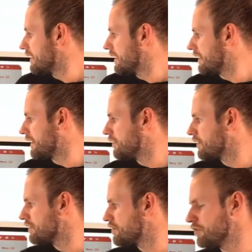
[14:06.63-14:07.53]
And then you
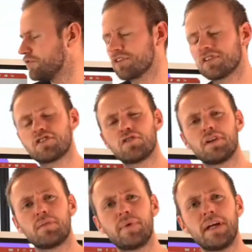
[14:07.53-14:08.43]
can choose, should
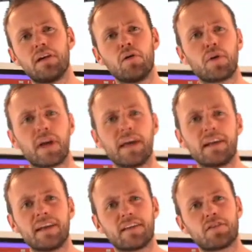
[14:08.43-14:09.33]
it be
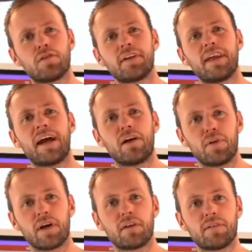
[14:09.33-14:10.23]
located in a certain
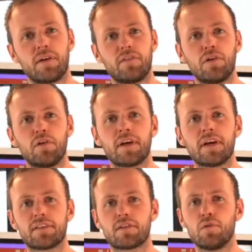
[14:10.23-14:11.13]
area? If you're looking
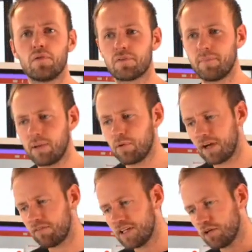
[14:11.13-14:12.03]
at schools, maybe you
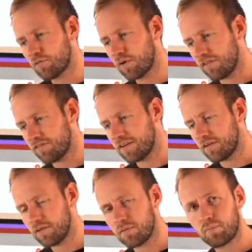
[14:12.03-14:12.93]
have a
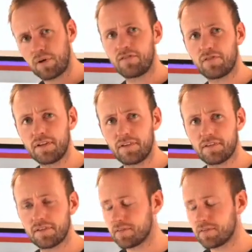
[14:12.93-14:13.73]
geographical preference,